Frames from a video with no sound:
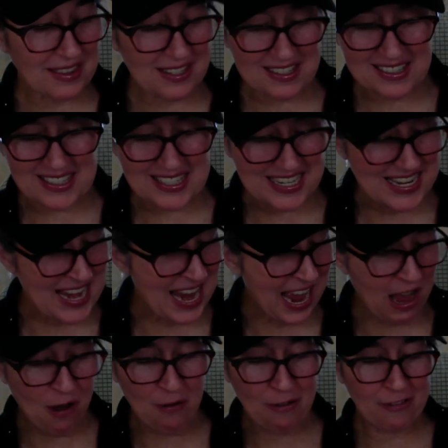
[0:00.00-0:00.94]
is
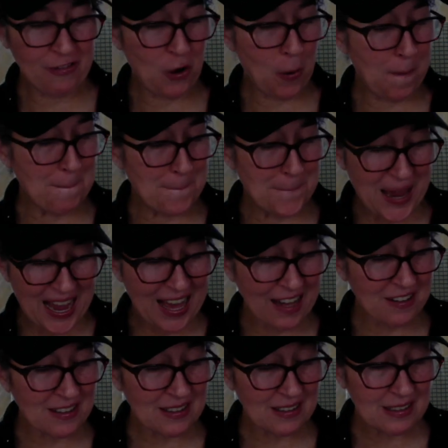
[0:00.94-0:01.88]
now for
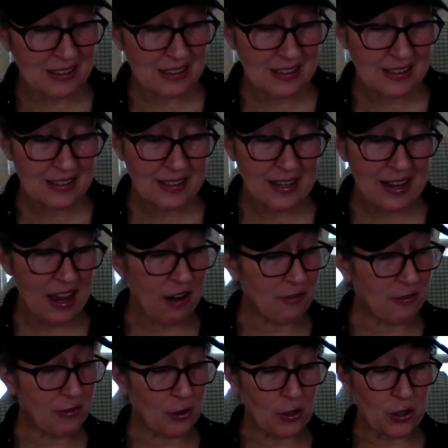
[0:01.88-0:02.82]
battle,
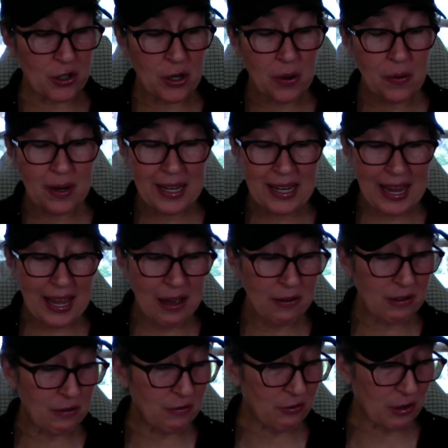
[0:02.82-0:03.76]
and for going out
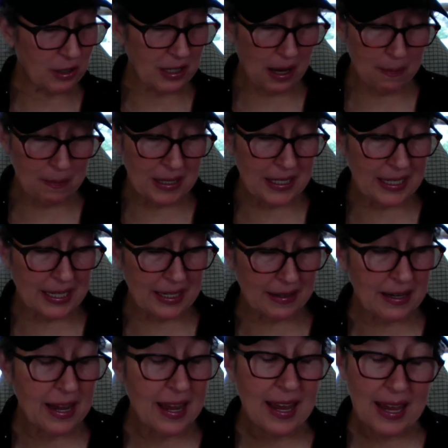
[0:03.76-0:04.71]
and for coming in.
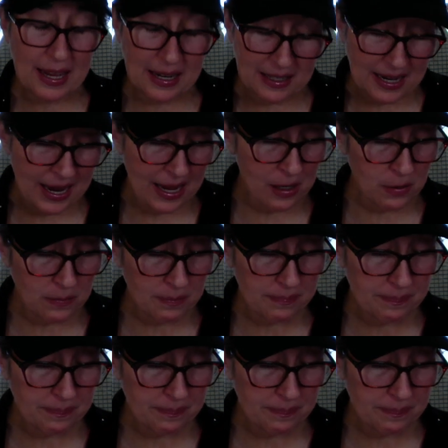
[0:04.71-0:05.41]
And now,